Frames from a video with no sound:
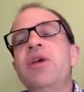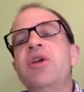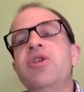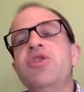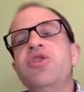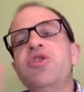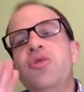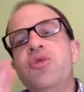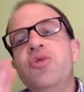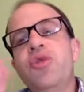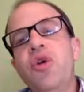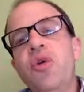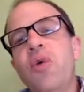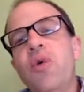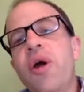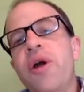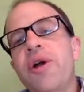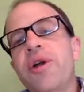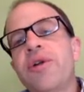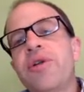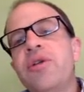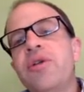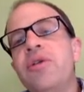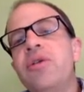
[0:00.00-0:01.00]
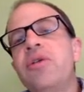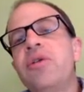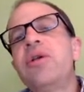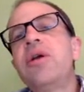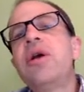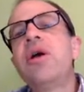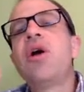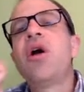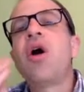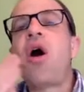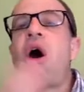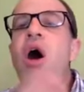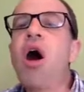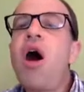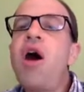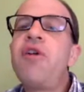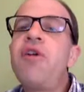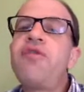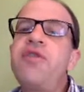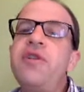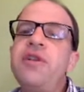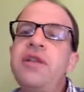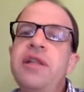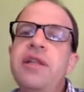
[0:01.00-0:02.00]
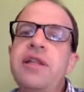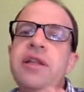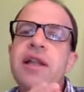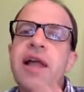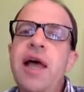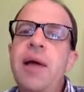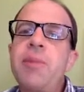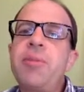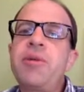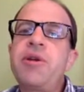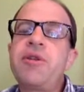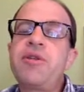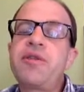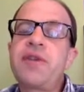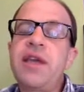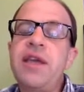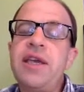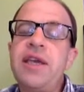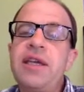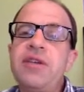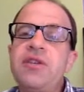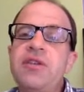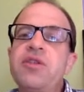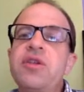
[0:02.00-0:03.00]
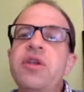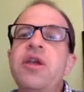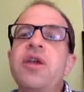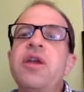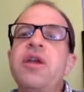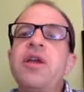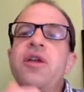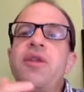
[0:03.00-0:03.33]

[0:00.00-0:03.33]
So no article, often in the nominative case.